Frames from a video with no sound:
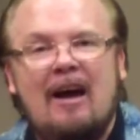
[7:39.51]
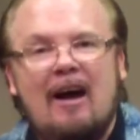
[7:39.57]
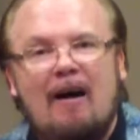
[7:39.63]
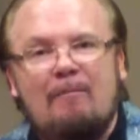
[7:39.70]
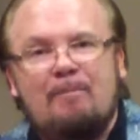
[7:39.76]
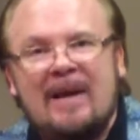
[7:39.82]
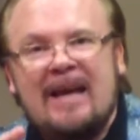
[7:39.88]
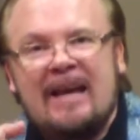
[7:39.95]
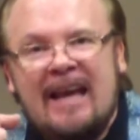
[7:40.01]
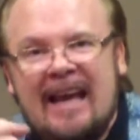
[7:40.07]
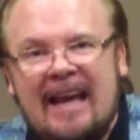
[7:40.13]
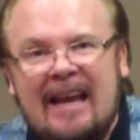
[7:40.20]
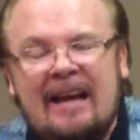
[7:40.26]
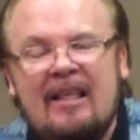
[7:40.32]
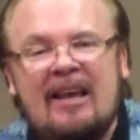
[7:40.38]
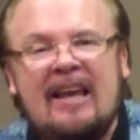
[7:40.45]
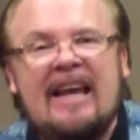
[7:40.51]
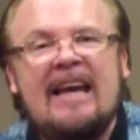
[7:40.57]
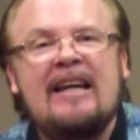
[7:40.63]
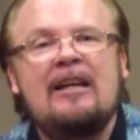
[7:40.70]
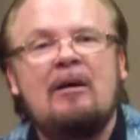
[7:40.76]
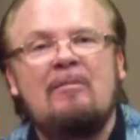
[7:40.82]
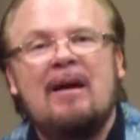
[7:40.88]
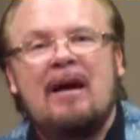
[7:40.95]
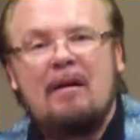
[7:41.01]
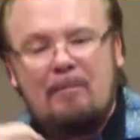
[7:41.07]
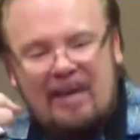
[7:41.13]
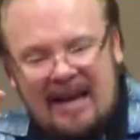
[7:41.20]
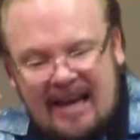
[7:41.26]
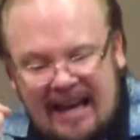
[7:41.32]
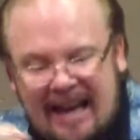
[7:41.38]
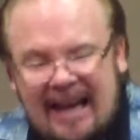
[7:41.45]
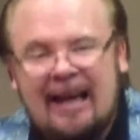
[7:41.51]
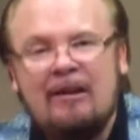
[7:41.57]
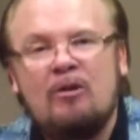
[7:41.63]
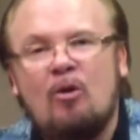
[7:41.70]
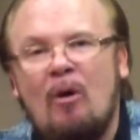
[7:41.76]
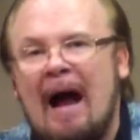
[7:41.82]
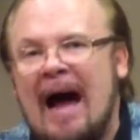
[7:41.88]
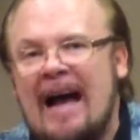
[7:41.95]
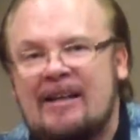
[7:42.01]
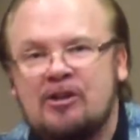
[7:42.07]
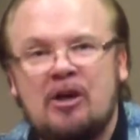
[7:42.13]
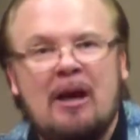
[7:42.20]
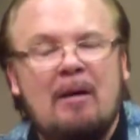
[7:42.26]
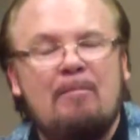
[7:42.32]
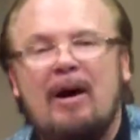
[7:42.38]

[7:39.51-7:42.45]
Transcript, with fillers: of being in the kingdom, being in Christ.